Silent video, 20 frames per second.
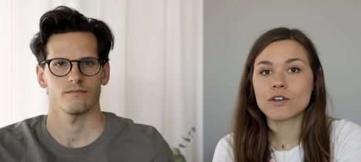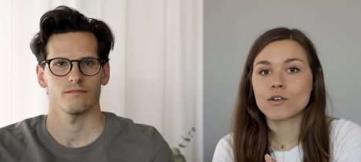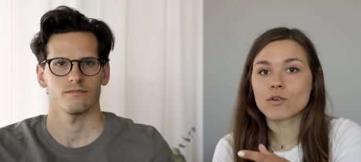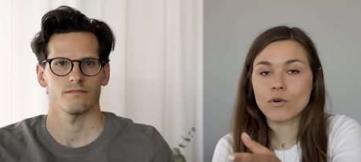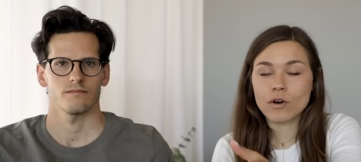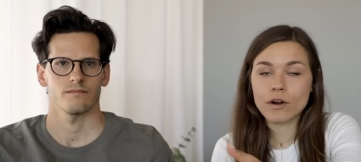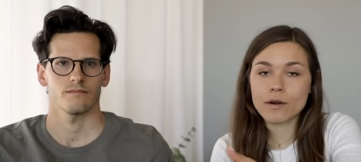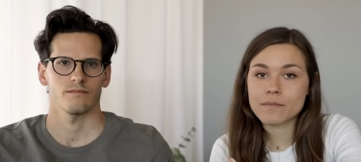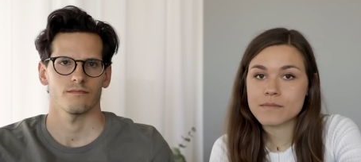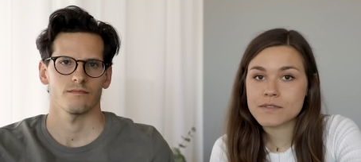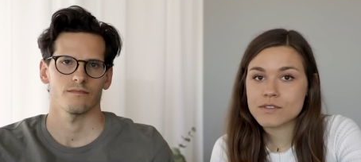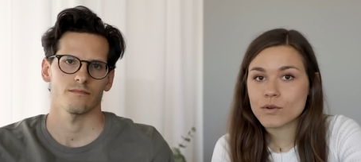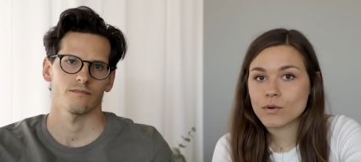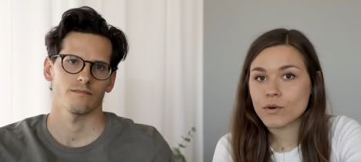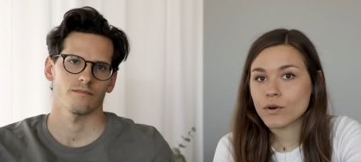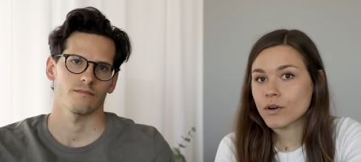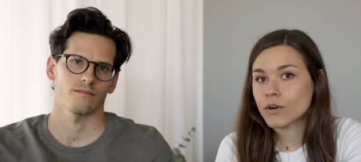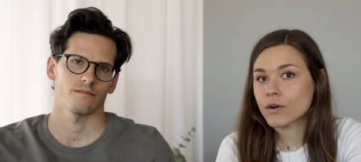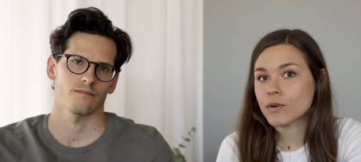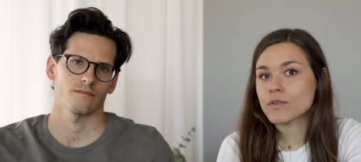Speaker 1: norms
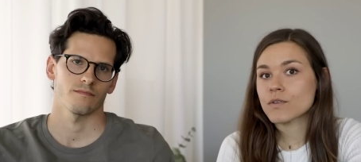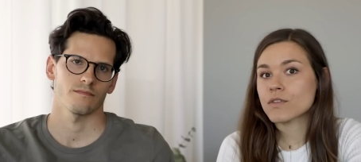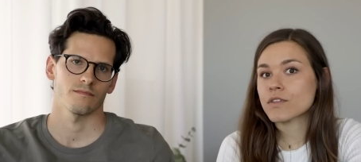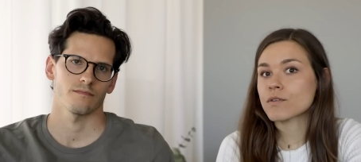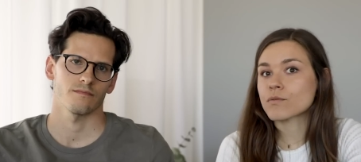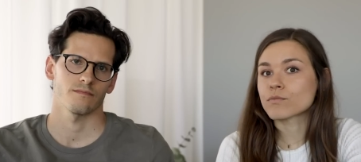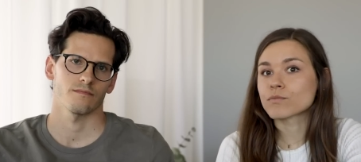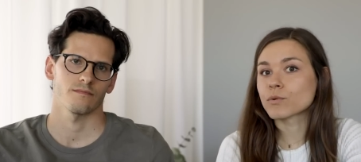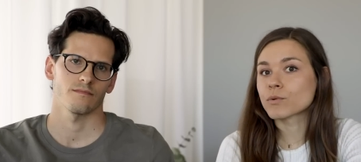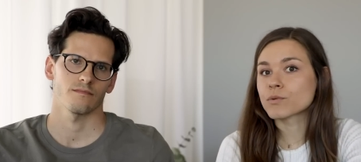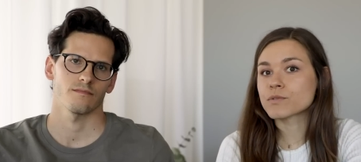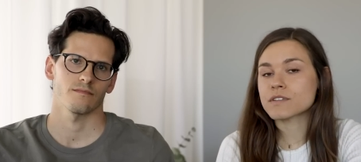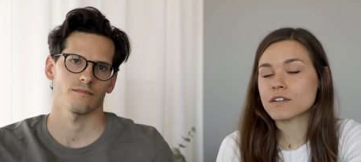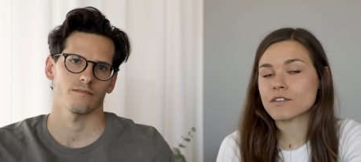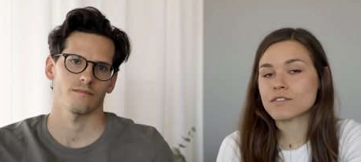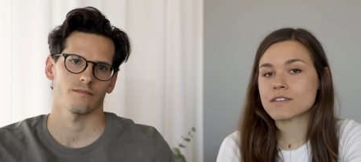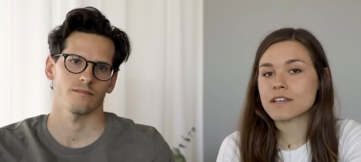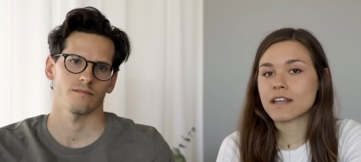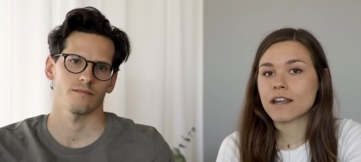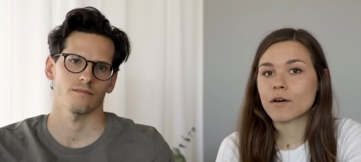or rules that
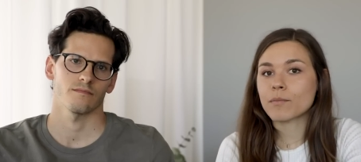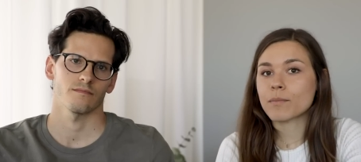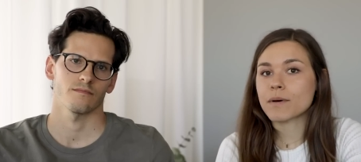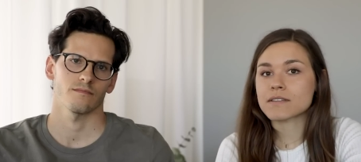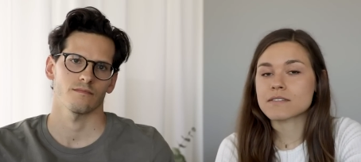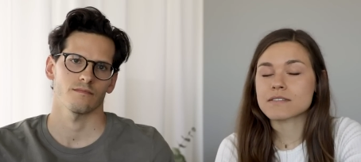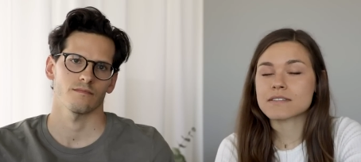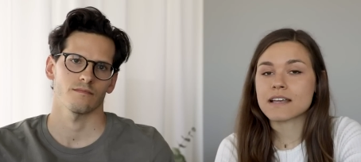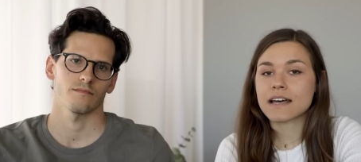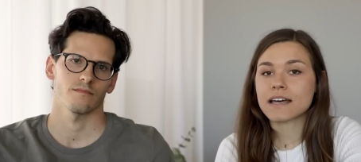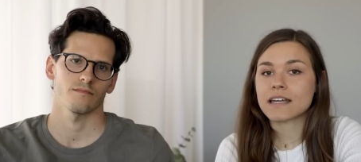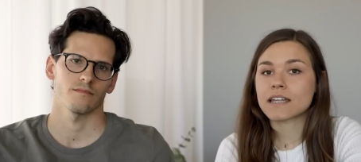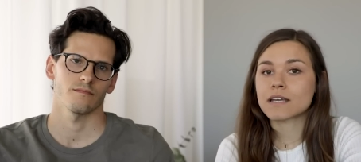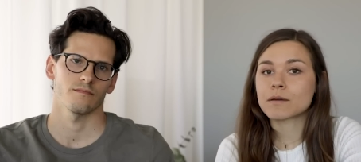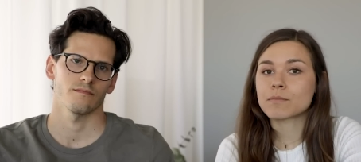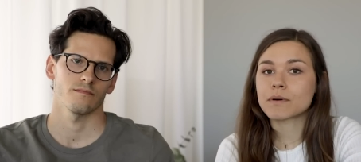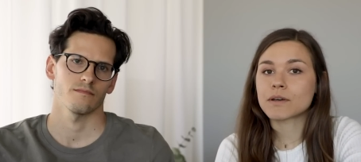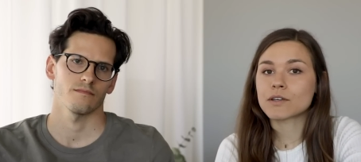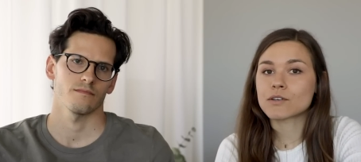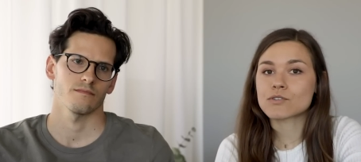are set out by society,
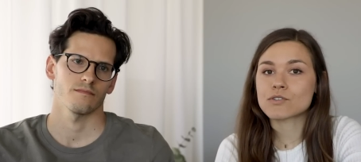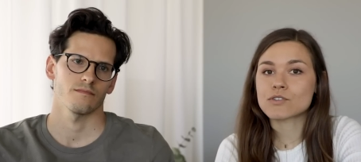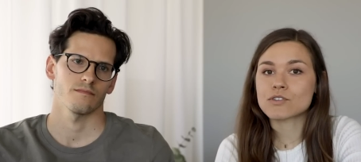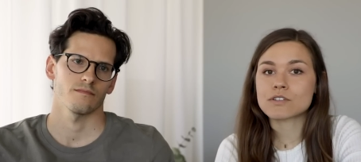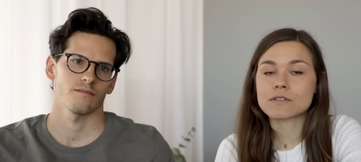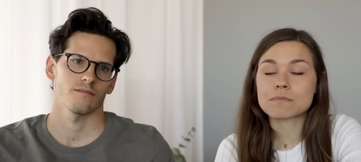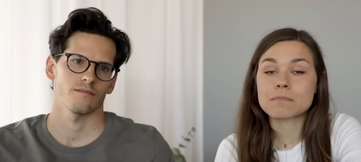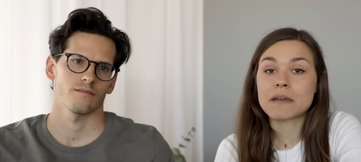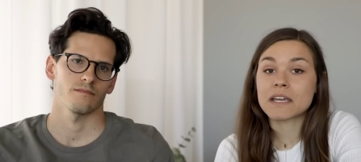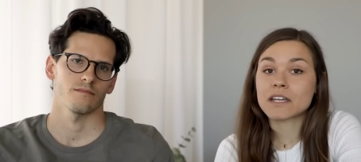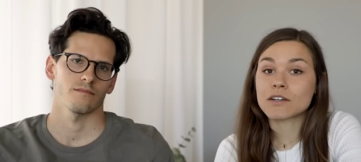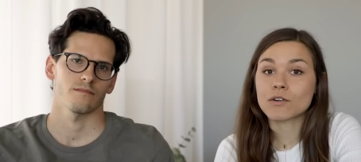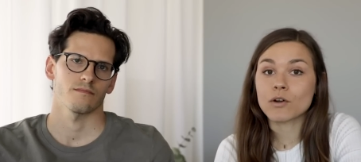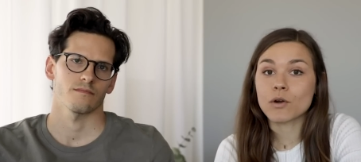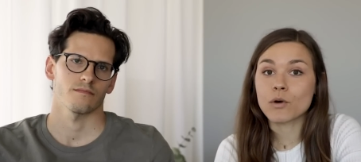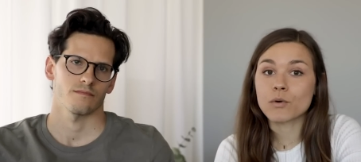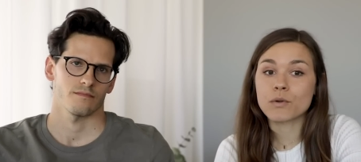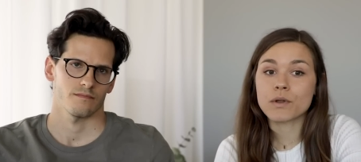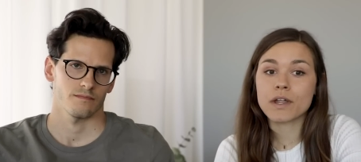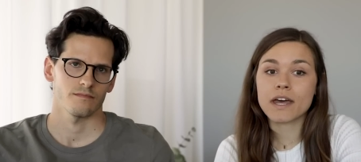but you should just make your
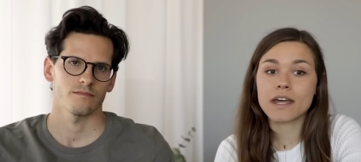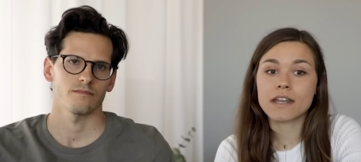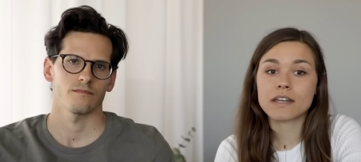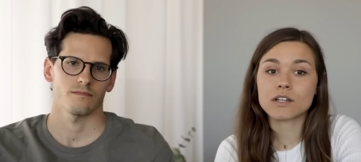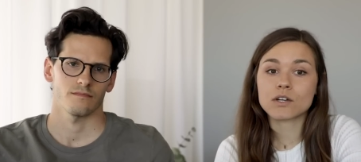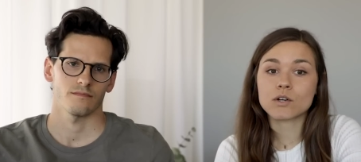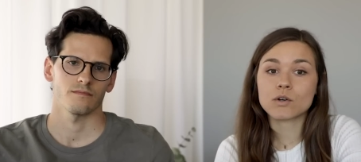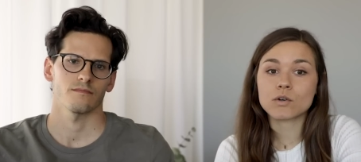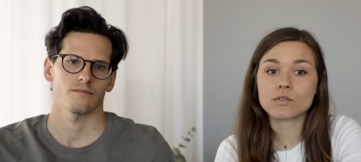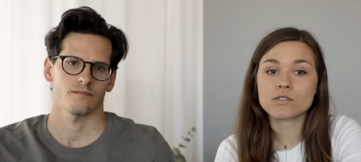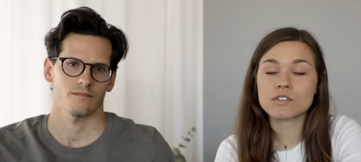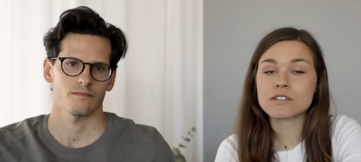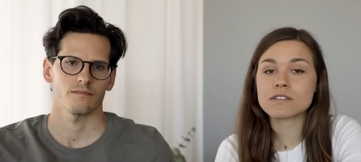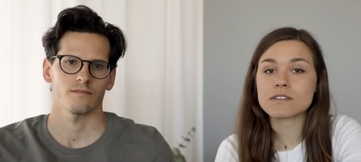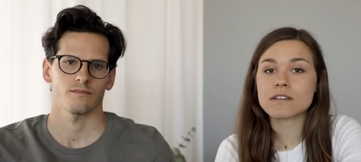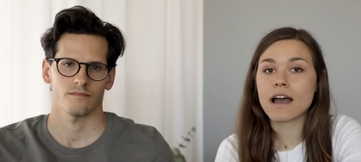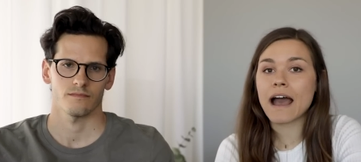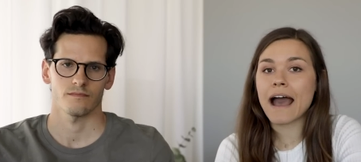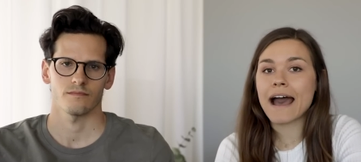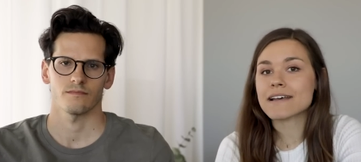own and just
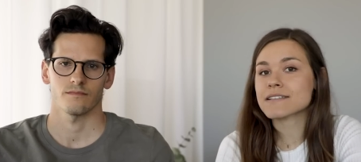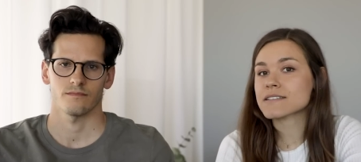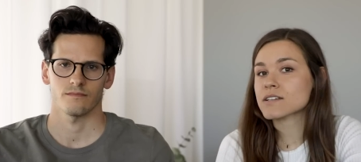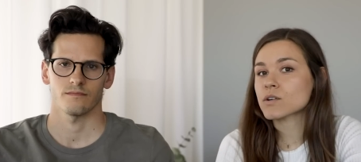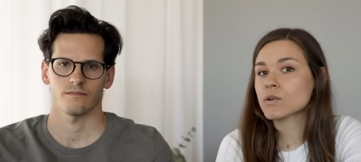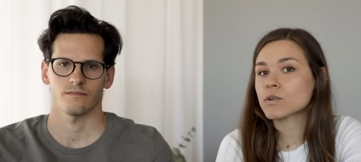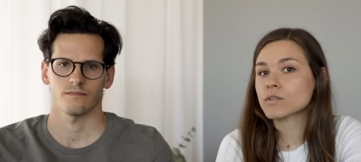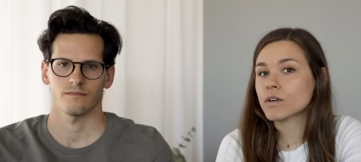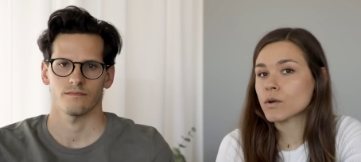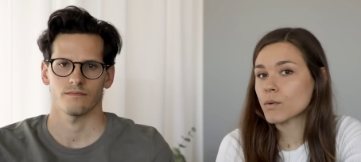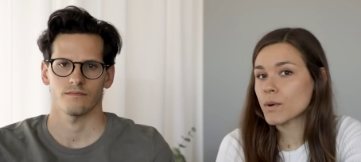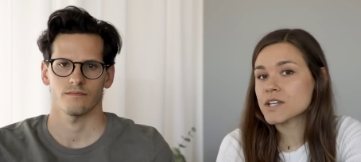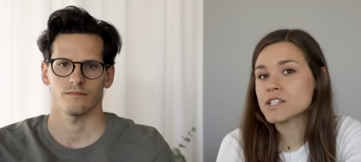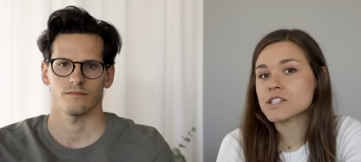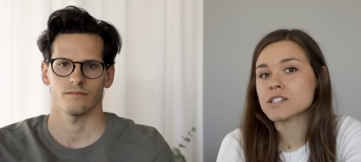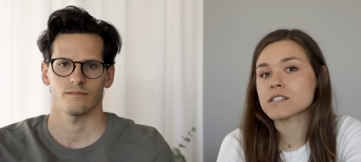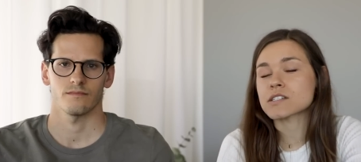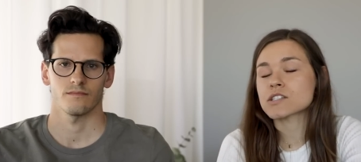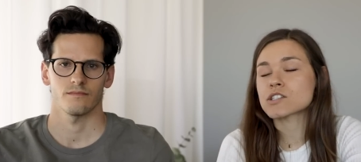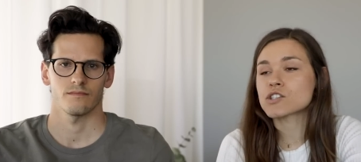ask the
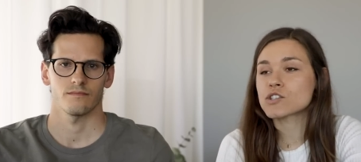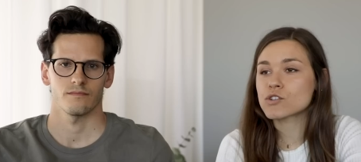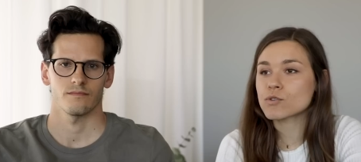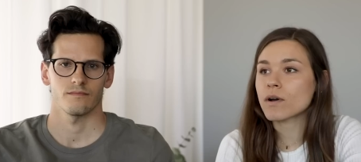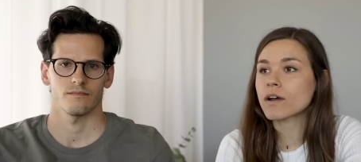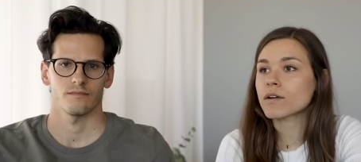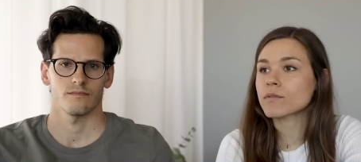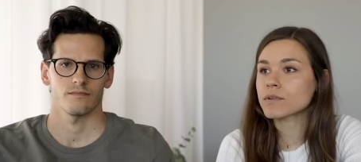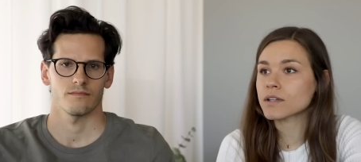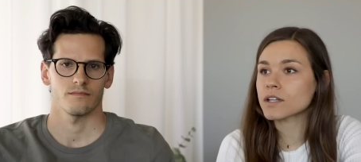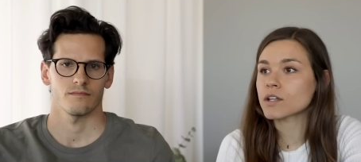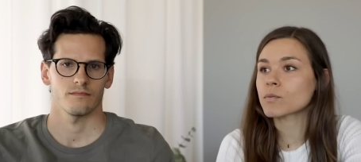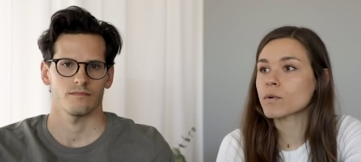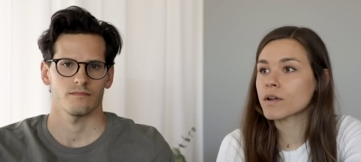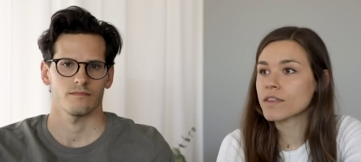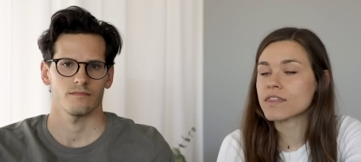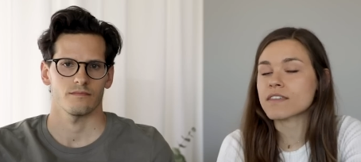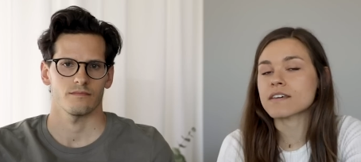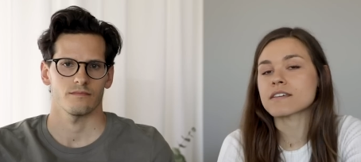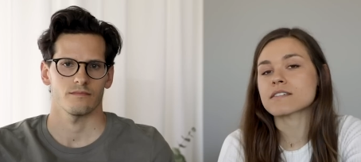question do I really want